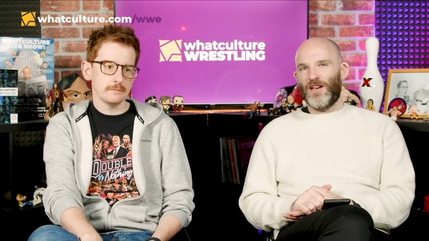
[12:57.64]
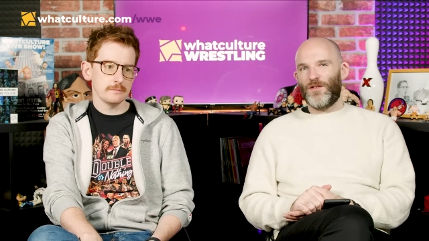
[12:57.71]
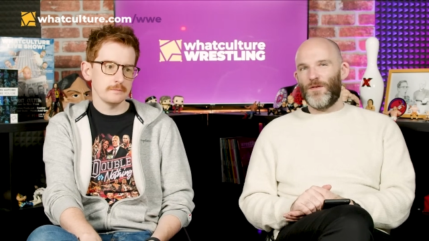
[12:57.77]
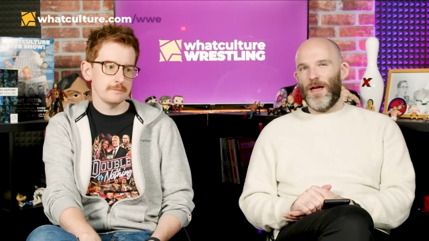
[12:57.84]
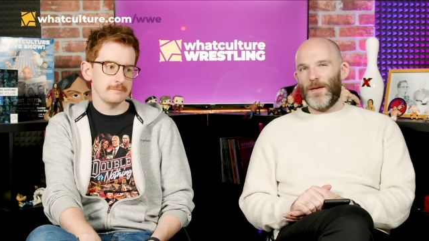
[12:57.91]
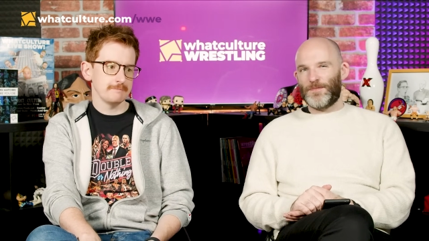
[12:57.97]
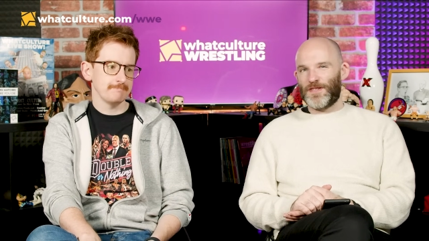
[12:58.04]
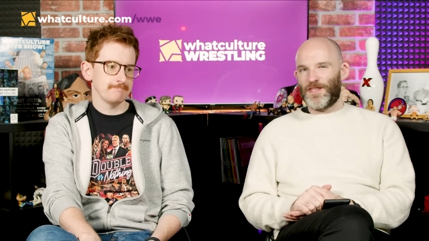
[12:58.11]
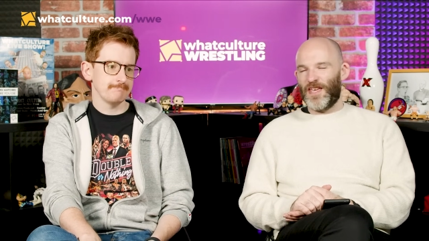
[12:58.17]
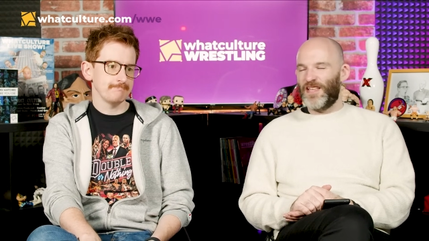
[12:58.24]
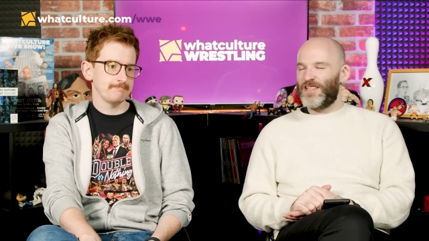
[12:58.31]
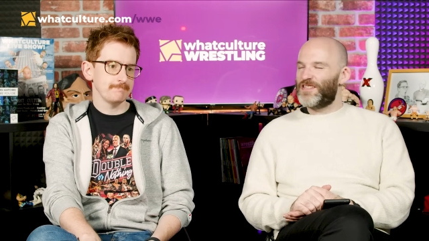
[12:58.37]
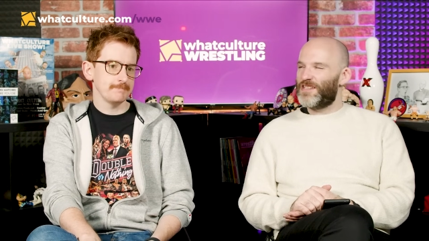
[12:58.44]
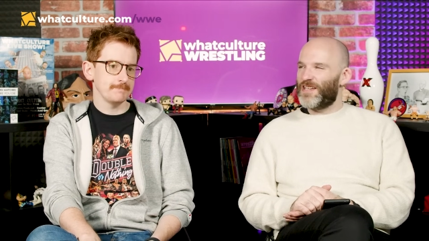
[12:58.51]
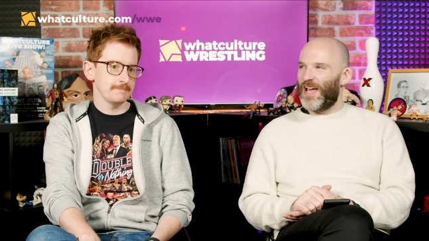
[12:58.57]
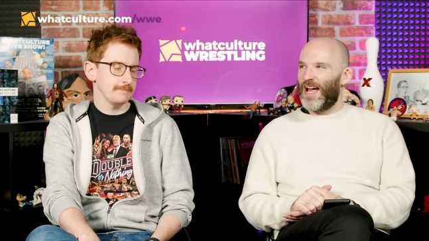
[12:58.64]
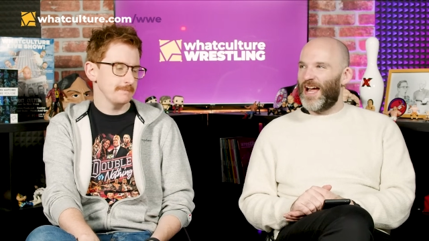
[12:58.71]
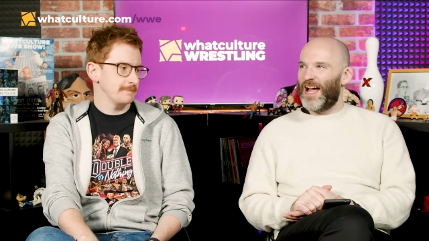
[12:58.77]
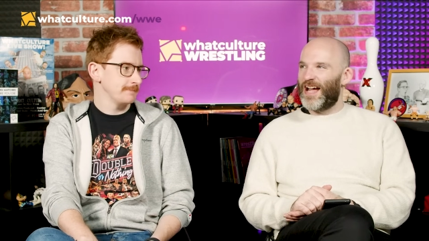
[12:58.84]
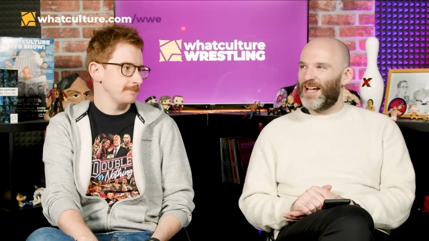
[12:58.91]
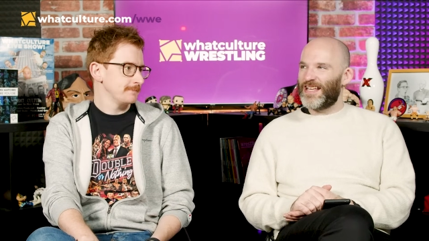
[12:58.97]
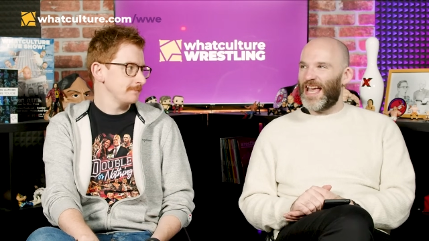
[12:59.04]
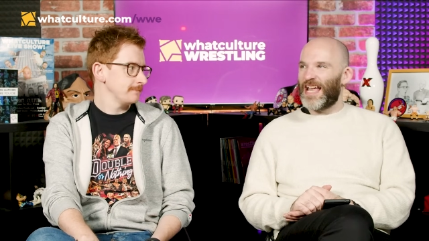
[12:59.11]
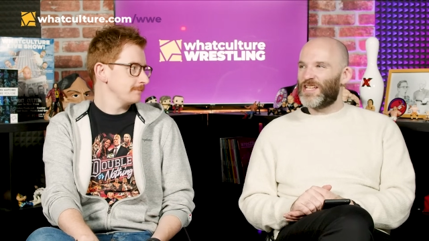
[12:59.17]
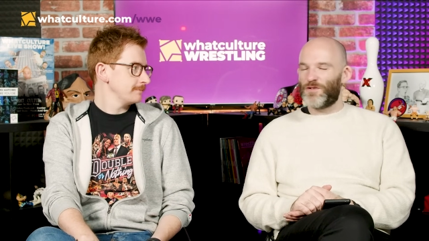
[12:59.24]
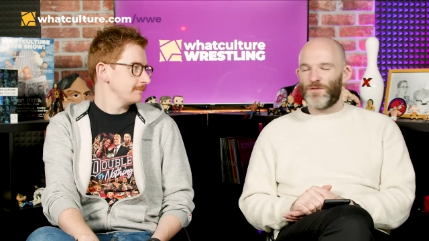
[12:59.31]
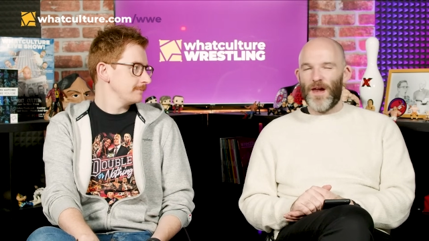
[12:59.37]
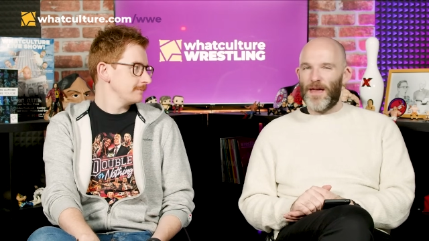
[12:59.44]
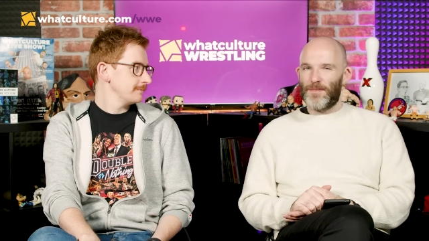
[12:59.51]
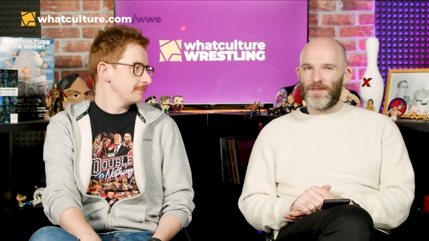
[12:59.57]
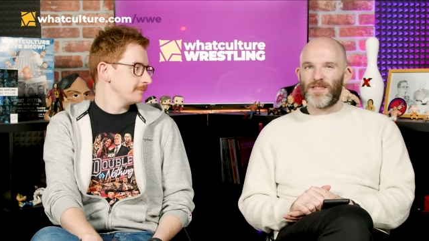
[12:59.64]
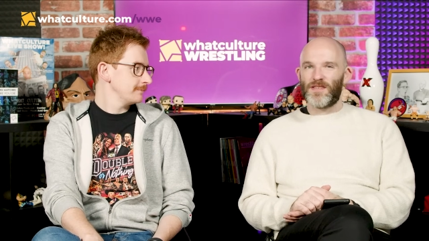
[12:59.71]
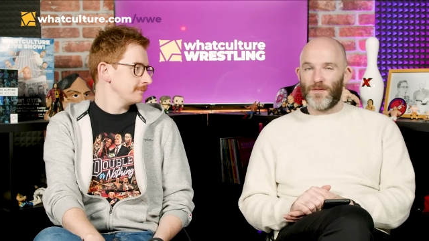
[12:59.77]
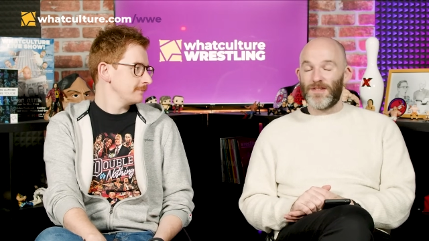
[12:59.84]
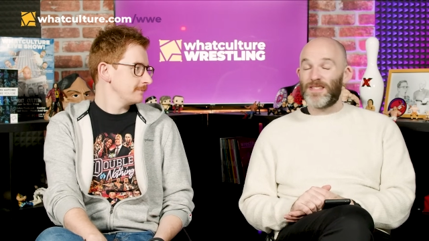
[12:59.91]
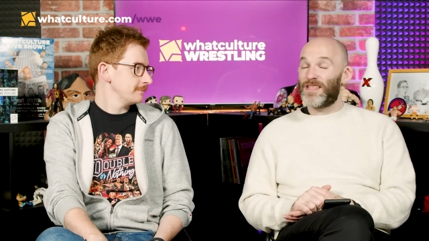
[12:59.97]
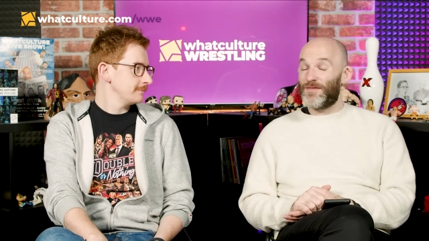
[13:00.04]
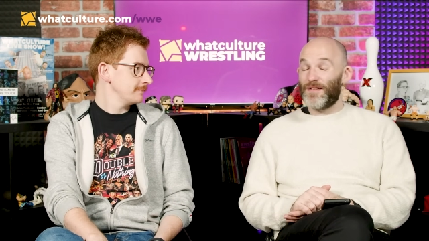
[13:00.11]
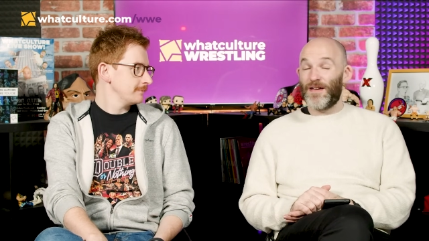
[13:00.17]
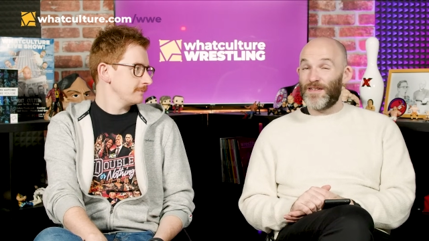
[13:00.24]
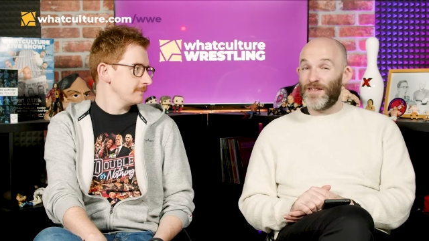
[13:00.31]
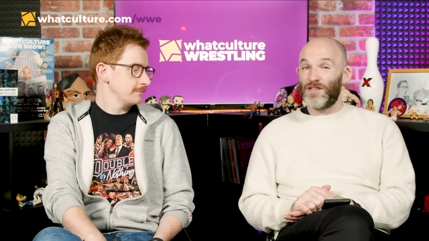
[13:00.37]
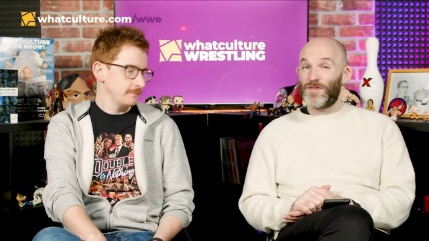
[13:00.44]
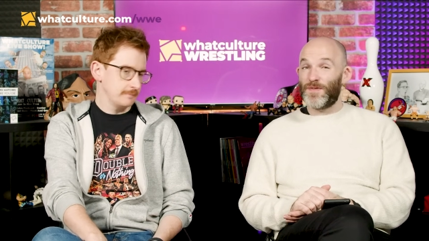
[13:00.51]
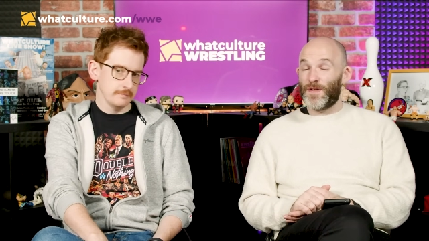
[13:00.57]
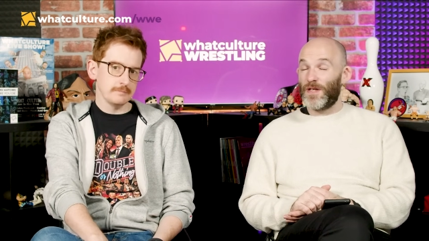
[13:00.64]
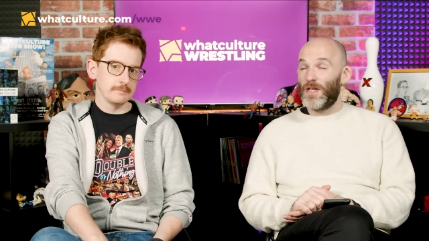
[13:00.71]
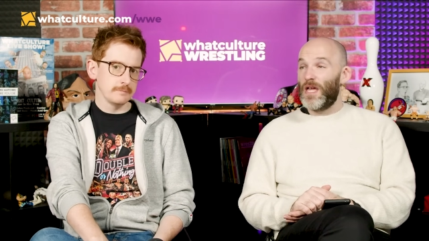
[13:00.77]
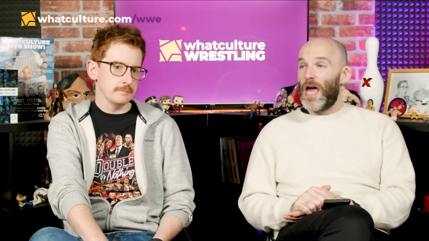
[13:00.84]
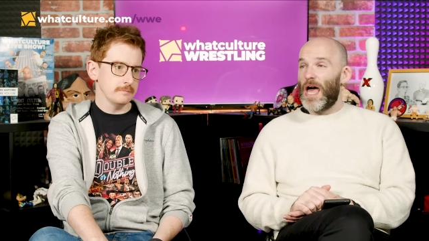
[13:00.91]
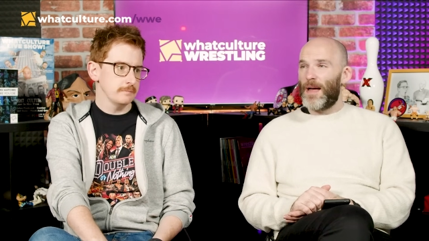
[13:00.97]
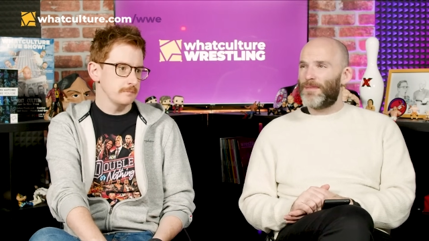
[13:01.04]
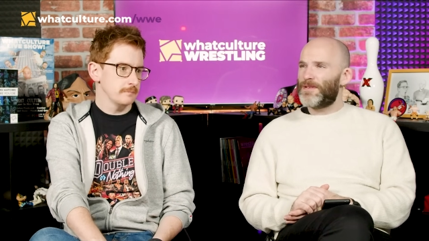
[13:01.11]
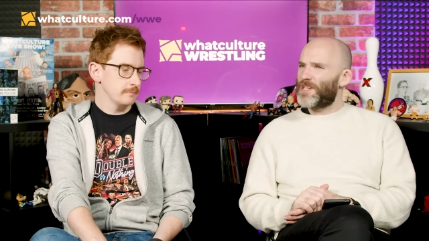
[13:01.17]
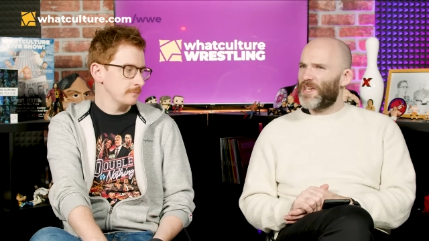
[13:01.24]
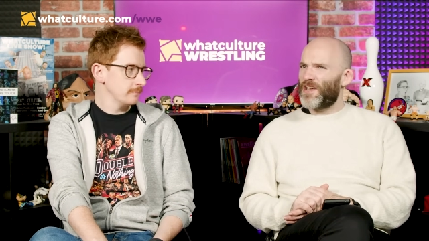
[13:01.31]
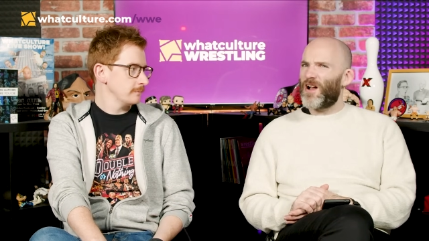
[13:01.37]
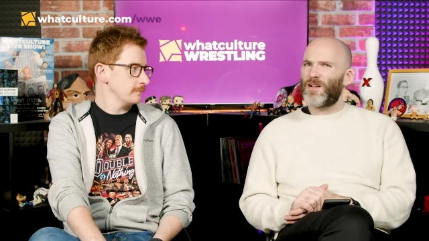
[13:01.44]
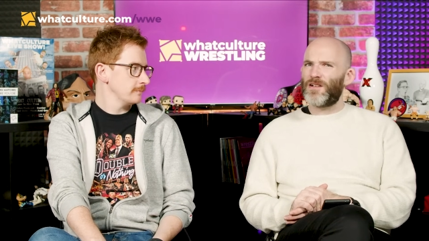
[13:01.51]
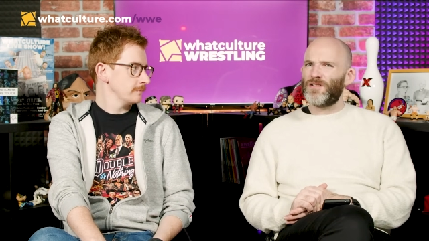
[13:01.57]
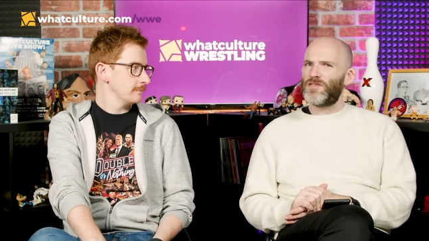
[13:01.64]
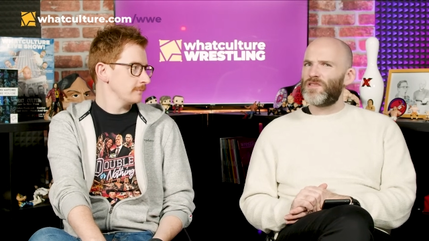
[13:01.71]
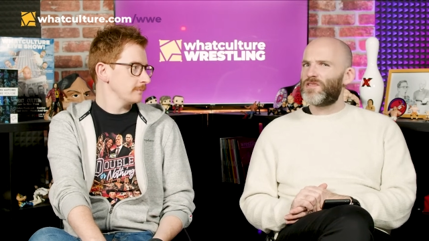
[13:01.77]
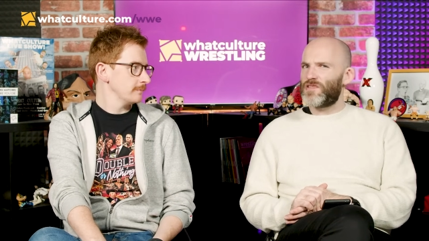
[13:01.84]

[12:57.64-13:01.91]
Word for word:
Speaker 1: your reps, kid. Uh, getting your reps is obviously very useful. Mm-hmm. Uh, but Jade Cargill's a